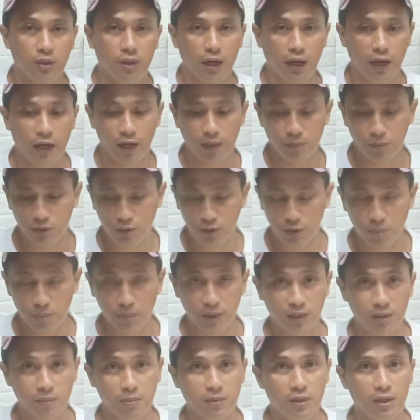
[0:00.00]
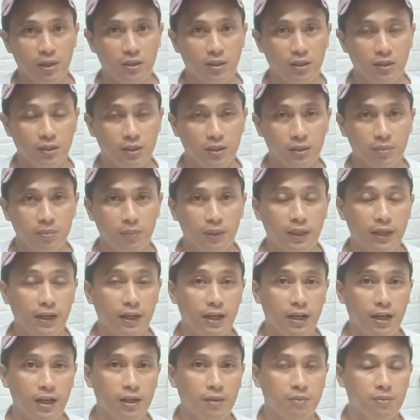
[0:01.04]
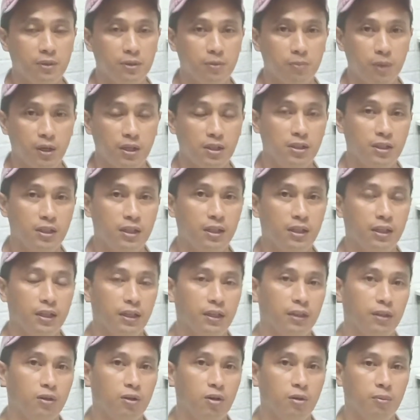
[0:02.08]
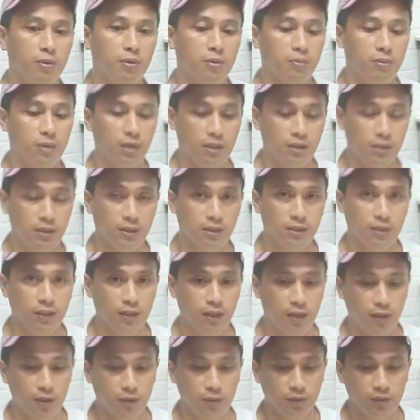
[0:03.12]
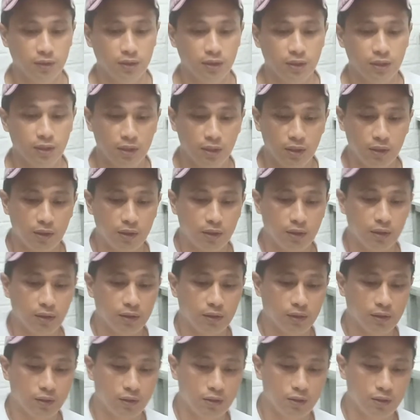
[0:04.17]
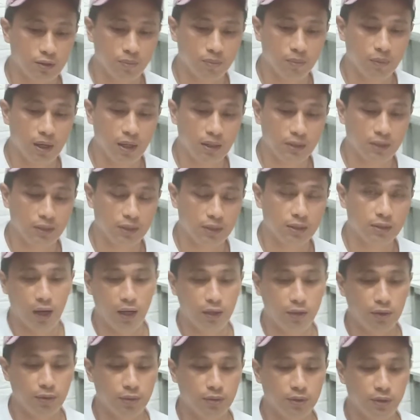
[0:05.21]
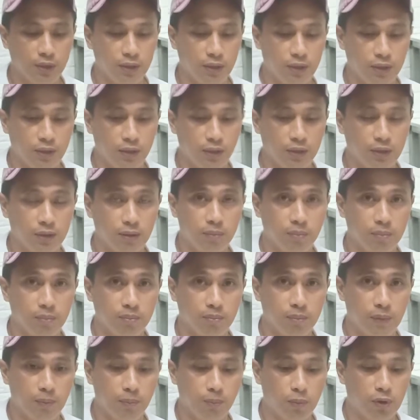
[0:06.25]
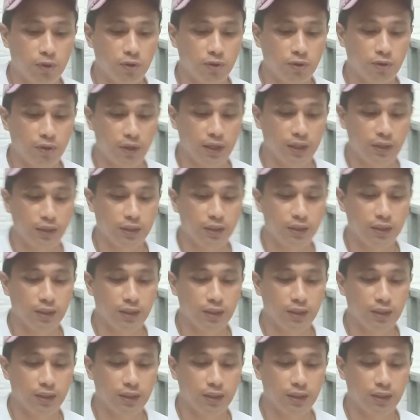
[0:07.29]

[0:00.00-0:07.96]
I have so many brushes, but I have special and common brushes that I use. These brushes I use in my portrait.